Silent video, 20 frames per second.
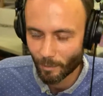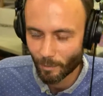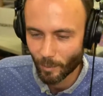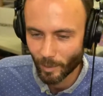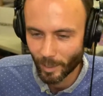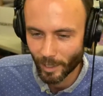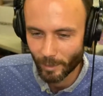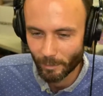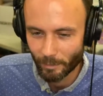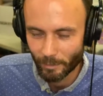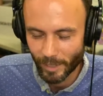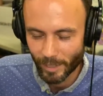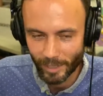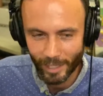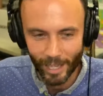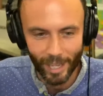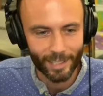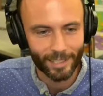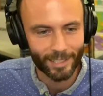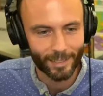when I'm a
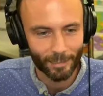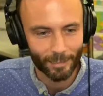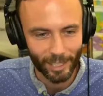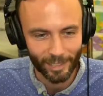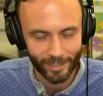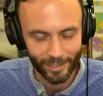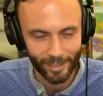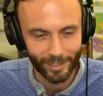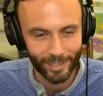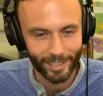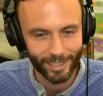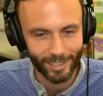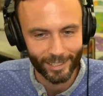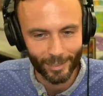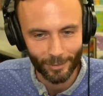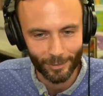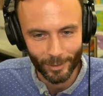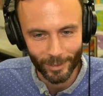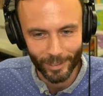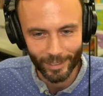guest because I think
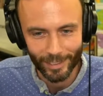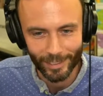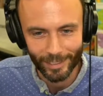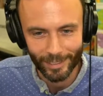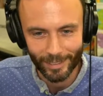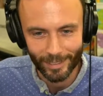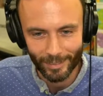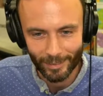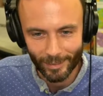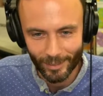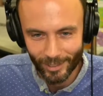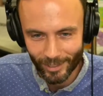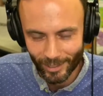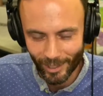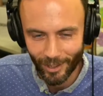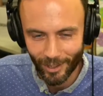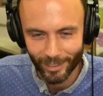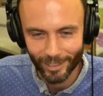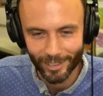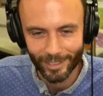it's a really
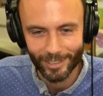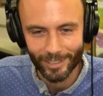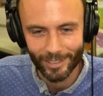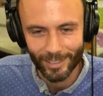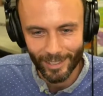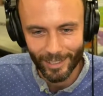solid